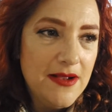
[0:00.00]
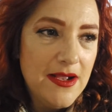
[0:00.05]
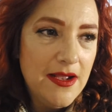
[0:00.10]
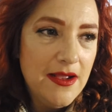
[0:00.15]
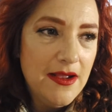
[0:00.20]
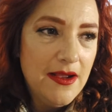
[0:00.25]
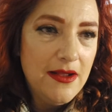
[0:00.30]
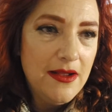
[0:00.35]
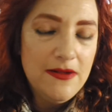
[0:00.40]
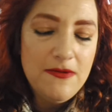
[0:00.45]

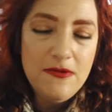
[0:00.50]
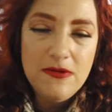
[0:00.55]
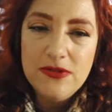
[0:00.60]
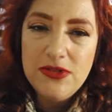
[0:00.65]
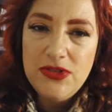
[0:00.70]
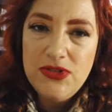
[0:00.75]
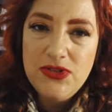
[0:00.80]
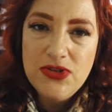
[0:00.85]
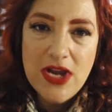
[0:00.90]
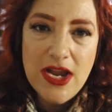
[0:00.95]
I will
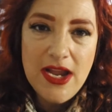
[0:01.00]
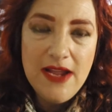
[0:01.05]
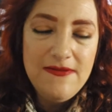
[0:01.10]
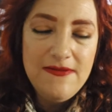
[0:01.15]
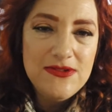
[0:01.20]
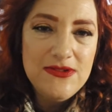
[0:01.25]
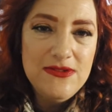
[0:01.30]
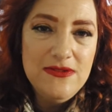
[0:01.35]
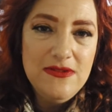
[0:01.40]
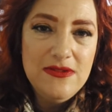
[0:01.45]
strive
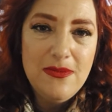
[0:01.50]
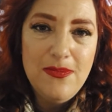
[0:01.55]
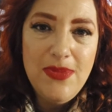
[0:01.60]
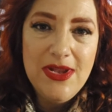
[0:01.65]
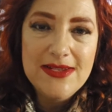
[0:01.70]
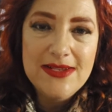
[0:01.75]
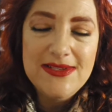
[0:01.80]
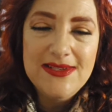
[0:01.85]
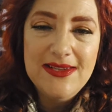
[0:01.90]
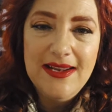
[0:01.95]
and do the
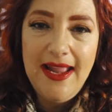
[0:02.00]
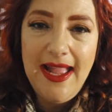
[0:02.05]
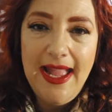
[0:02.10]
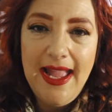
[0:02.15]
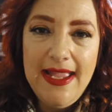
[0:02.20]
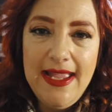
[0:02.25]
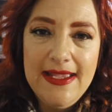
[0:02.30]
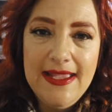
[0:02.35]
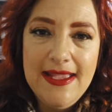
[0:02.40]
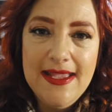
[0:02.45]
best that
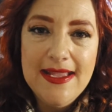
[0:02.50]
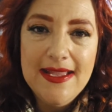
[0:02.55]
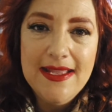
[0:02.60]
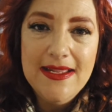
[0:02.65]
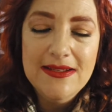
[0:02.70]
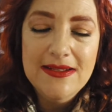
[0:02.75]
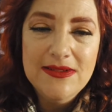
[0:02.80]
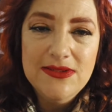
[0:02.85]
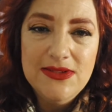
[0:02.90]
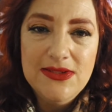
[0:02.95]
I
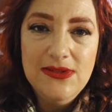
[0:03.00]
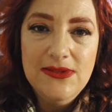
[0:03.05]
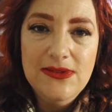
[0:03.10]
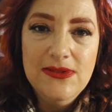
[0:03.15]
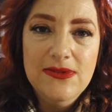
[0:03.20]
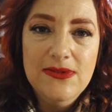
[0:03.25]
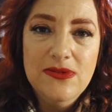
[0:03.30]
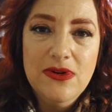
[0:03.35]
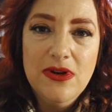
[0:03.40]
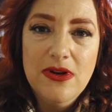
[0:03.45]
can
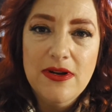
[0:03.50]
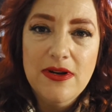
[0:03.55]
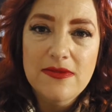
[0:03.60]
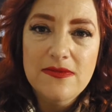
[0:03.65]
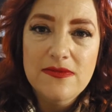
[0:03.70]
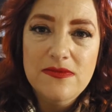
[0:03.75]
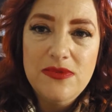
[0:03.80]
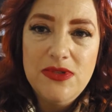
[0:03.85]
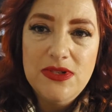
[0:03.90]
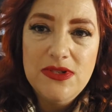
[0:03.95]
to
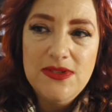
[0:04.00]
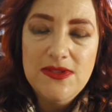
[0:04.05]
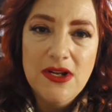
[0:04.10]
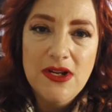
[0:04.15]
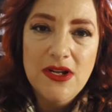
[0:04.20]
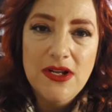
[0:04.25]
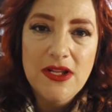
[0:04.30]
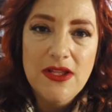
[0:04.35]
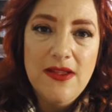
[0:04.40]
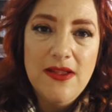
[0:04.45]
just,
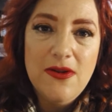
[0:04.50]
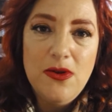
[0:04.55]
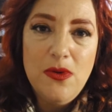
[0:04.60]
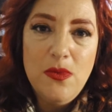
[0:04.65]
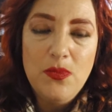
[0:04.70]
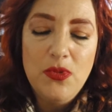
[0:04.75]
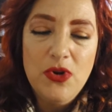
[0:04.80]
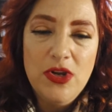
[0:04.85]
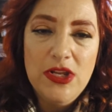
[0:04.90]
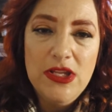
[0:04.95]

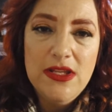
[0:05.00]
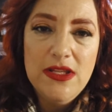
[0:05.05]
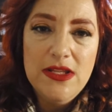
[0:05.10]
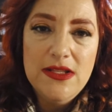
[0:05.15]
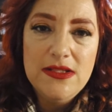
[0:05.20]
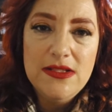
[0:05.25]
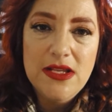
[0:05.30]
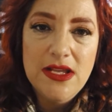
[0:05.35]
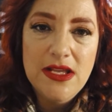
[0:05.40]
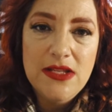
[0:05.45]
bring in
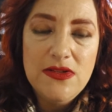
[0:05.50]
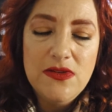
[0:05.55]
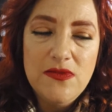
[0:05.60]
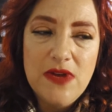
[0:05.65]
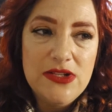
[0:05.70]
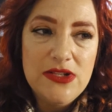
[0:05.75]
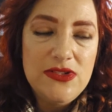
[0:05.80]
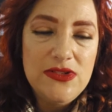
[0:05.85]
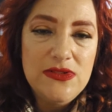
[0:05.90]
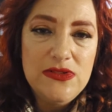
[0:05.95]
and
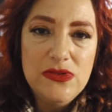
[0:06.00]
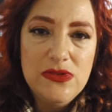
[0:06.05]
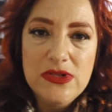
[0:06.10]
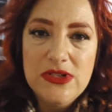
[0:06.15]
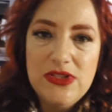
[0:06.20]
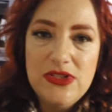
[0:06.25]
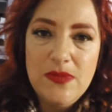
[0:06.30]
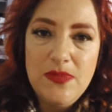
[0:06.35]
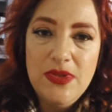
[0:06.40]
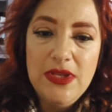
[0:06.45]
direct you towards
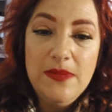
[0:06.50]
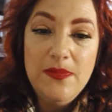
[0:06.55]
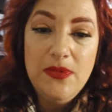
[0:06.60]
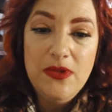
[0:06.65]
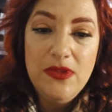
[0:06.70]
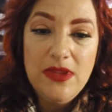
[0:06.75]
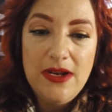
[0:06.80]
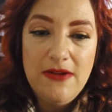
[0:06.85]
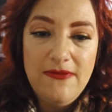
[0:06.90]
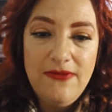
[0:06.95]
the people
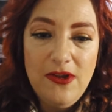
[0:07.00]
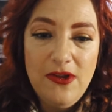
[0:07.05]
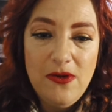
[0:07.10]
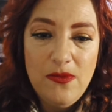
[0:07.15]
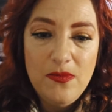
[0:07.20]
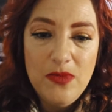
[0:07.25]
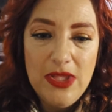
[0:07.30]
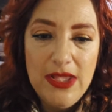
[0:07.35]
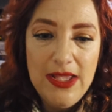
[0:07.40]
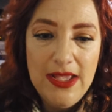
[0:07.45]
that have helped
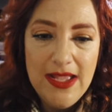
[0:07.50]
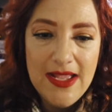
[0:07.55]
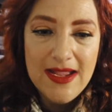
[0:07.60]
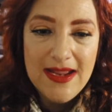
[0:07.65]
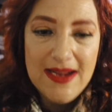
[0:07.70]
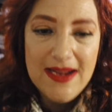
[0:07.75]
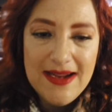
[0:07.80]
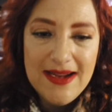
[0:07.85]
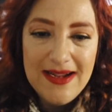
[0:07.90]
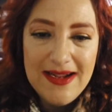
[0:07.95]
me.
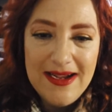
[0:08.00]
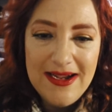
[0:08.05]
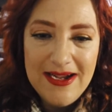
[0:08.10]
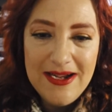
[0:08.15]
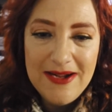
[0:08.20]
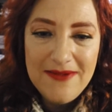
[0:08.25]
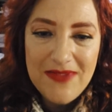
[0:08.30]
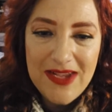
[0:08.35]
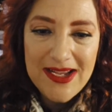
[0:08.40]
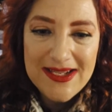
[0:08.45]

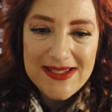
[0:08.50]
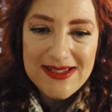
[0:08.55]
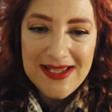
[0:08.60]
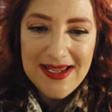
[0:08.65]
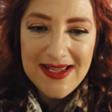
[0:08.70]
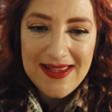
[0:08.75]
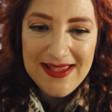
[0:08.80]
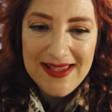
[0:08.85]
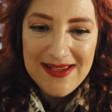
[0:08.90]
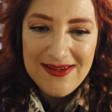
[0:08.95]
I saw
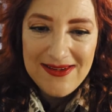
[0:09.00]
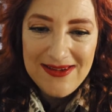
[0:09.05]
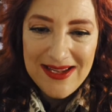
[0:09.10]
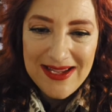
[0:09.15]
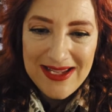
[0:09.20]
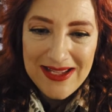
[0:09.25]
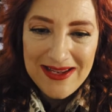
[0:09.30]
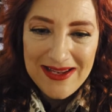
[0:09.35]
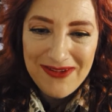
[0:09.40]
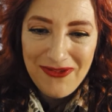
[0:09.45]
the
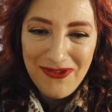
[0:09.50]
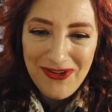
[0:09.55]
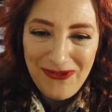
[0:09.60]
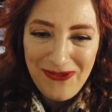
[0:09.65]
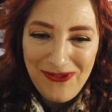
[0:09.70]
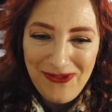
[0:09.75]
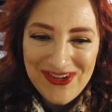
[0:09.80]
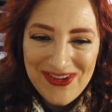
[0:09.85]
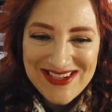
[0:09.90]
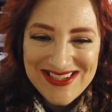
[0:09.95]
internet for the
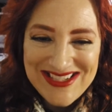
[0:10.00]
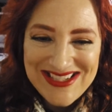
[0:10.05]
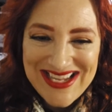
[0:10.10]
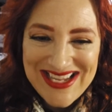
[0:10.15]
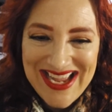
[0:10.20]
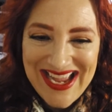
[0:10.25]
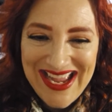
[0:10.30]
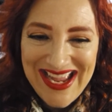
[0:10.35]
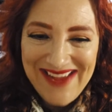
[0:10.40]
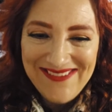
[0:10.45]
first
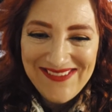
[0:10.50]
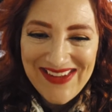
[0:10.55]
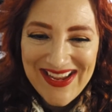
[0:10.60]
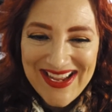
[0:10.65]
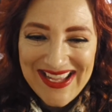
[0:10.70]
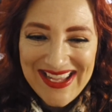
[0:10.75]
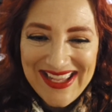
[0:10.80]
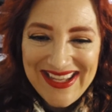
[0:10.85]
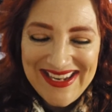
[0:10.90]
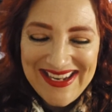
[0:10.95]
time
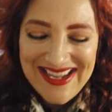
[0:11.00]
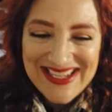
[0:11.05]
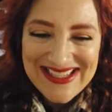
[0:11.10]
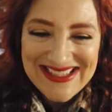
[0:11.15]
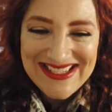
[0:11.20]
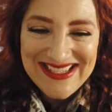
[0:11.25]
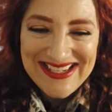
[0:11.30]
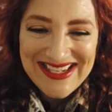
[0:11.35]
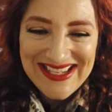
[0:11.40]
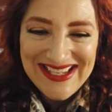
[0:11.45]
in
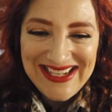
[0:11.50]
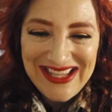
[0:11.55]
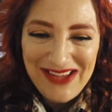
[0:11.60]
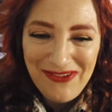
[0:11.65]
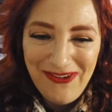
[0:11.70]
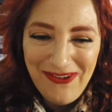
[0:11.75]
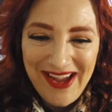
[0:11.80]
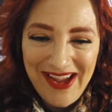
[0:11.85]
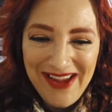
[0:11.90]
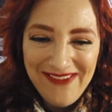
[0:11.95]

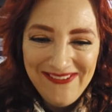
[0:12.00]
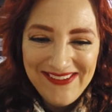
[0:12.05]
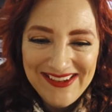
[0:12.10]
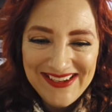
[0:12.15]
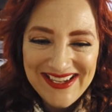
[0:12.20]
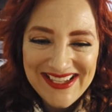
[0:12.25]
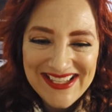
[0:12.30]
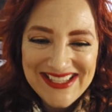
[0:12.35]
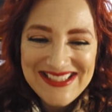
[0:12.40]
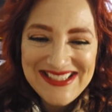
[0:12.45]
1995 in
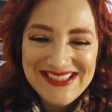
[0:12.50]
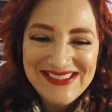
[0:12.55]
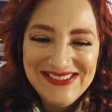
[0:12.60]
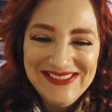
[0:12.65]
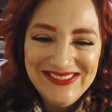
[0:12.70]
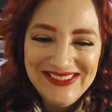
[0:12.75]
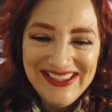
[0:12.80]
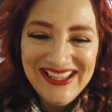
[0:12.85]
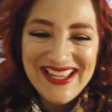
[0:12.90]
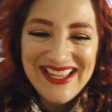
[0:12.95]
high
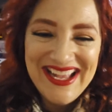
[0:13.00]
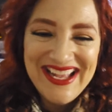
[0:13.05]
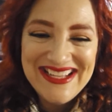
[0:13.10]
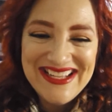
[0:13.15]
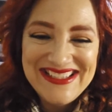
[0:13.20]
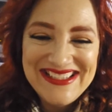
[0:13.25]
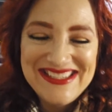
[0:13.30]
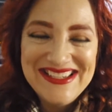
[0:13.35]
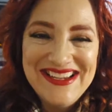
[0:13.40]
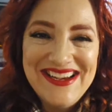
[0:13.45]
school.
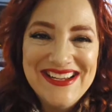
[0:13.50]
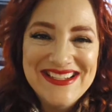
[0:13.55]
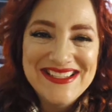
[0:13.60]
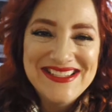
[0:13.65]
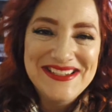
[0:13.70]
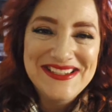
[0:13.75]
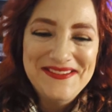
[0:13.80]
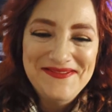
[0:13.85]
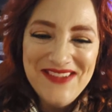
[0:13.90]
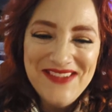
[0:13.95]
That's
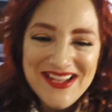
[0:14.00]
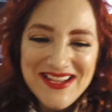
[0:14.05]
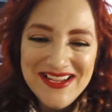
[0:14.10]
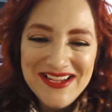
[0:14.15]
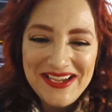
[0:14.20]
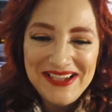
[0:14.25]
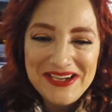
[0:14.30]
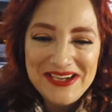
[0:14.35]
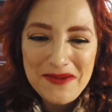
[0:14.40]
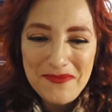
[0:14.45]
awesome.
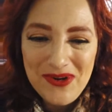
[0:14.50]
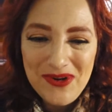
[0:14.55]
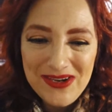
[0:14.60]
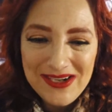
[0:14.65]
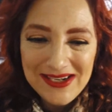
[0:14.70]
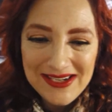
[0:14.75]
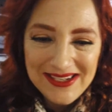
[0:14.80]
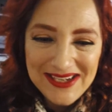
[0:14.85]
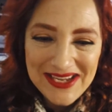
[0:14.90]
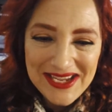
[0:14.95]
I got married
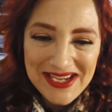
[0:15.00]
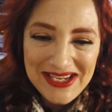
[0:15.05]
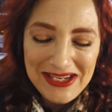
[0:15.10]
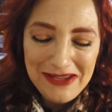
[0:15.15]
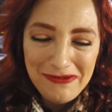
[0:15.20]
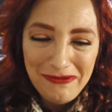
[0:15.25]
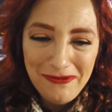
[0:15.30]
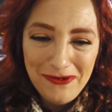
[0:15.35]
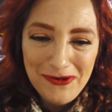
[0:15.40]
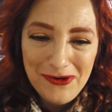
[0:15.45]
in
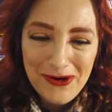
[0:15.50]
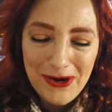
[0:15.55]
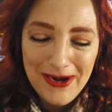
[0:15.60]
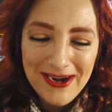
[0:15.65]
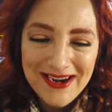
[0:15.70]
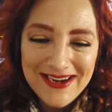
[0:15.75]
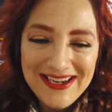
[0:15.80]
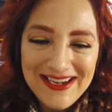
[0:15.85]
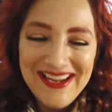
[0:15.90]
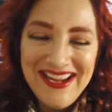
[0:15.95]
94.
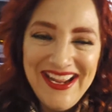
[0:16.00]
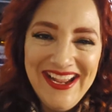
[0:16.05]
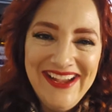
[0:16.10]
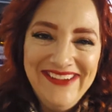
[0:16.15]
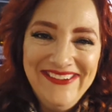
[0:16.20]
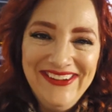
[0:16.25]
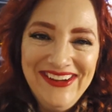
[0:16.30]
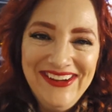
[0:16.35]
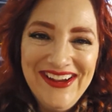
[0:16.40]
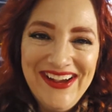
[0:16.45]
Yeah, oh
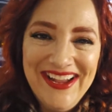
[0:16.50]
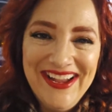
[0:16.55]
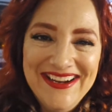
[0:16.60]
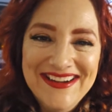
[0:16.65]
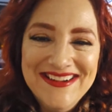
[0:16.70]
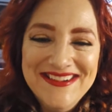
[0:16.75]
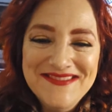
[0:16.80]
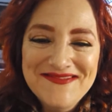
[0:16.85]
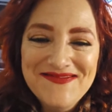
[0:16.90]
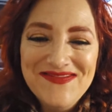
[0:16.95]
my God.
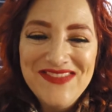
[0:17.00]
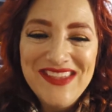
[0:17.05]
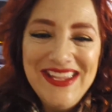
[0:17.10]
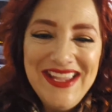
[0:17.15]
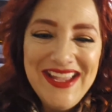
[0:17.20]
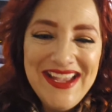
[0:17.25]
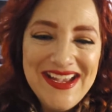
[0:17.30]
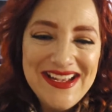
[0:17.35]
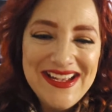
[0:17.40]
Yeah,